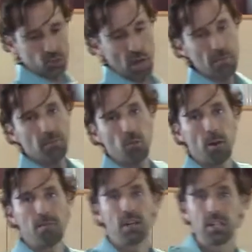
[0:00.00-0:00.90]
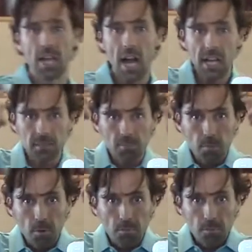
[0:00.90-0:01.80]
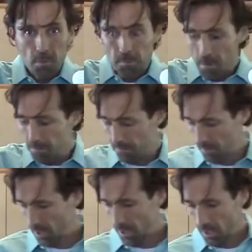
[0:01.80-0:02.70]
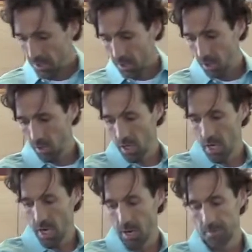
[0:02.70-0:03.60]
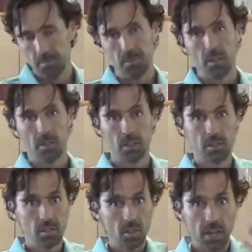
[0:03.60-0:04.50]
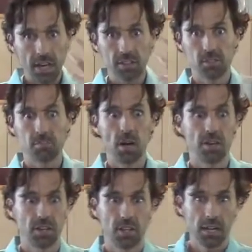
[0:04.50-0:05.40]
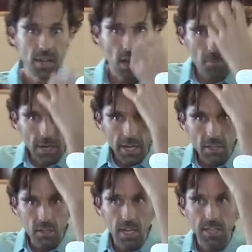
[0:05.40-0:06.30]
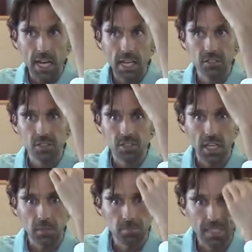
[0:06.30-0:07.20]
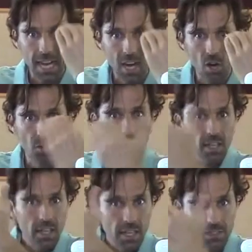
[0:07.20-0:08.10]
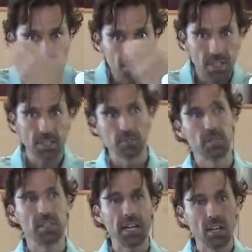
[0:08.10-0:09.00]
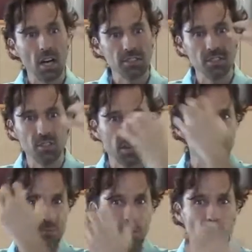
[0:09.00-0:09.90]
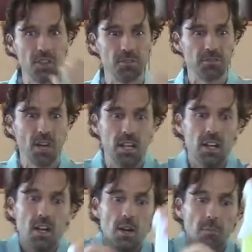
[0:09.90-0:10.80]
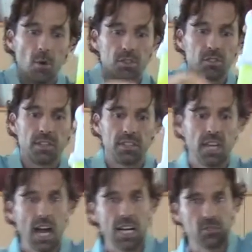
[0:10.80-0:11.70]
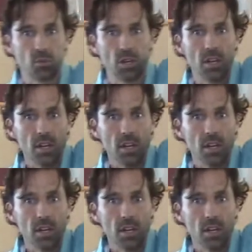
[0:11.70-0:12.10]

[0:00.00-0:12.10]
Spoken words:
right before my very eyes, boop, boop, boop, boop, boop, you know, these little hairs sprouting. And now my hairline actually came down and is thicker because I concentrated more on the front. Most of us guys were